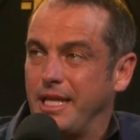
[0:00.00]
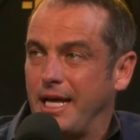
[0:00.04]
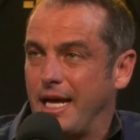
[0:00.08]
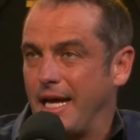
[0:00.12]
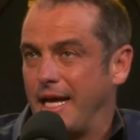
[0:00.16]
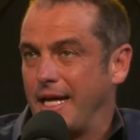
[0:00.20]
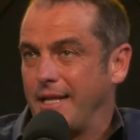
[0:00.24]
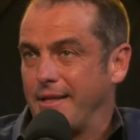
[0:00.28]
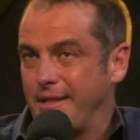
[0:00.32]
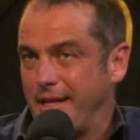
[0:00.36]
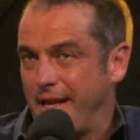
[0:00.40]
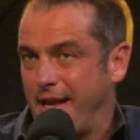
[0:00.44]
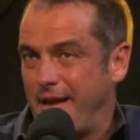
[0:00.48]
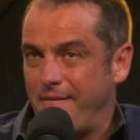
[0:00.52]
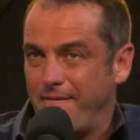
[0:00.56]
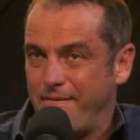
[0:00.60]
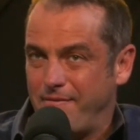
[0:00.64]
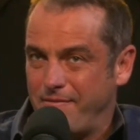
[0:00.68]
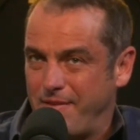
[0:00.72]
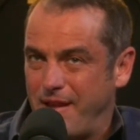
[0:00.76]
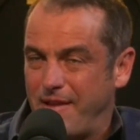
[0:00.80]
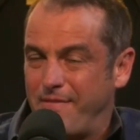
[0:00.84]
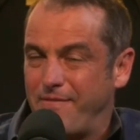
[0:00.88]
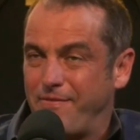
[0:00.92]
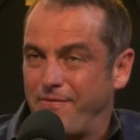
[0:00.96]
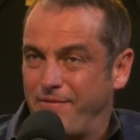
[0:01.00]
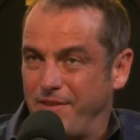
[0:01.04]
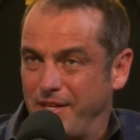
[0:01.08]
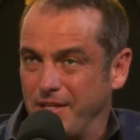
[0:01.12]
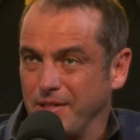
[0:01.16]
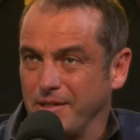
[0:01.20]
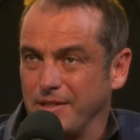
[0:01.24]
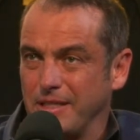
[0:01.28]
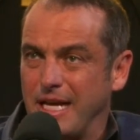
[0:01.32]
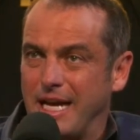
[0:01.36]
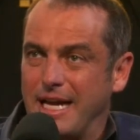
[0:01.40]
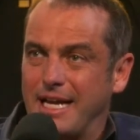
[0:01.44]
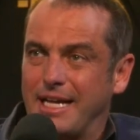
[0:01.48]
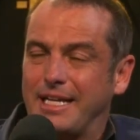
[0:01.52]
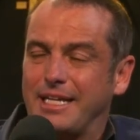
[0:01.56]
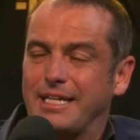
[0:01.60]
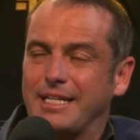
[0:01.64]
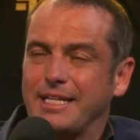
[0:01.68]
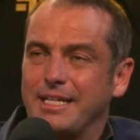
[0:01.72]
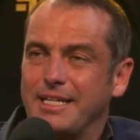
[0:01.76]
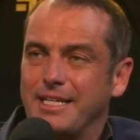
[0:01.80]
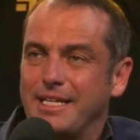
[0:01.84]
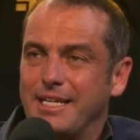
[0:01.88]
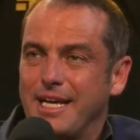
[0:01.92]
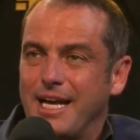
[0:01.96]
they feel
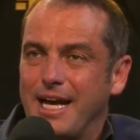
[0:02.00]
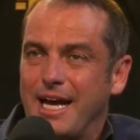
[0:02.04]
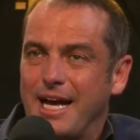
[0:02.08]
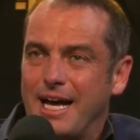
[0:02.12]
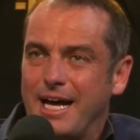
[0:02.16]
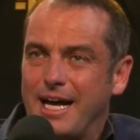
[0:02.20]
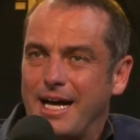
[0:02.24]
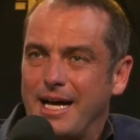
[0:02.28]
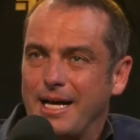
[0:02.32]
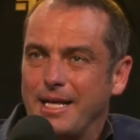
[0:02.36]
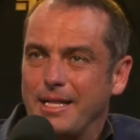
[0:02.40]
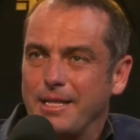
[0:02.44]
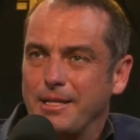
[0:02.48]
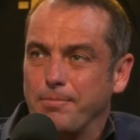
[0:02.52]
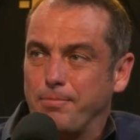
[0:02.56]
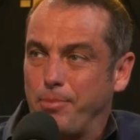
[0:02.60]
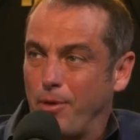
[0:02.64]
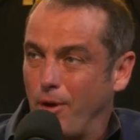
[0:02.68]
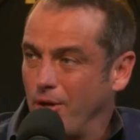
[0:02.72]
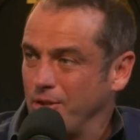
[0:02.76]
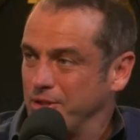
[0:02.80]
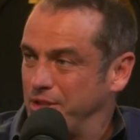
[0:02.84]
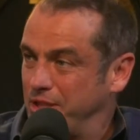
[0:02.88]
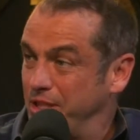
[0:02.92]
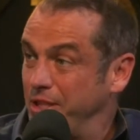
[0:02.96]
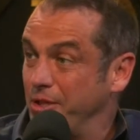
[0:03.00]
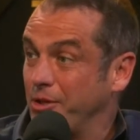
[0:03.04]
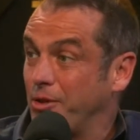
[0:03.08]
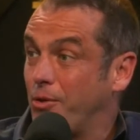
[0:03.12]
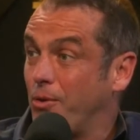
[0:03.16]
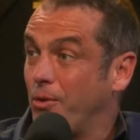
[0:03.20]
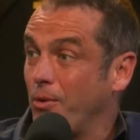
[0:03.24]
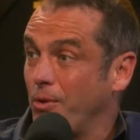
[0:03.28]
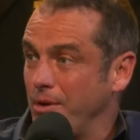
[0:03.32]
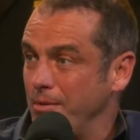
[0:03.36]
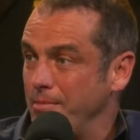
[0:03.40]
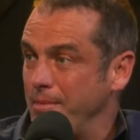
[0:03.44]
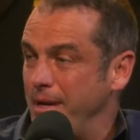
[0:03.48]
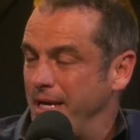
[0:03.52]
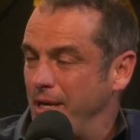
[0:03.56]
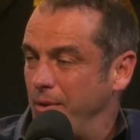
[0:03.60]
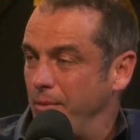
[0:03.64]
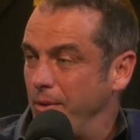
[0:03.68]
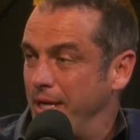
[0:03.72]
like the ball's in their court in many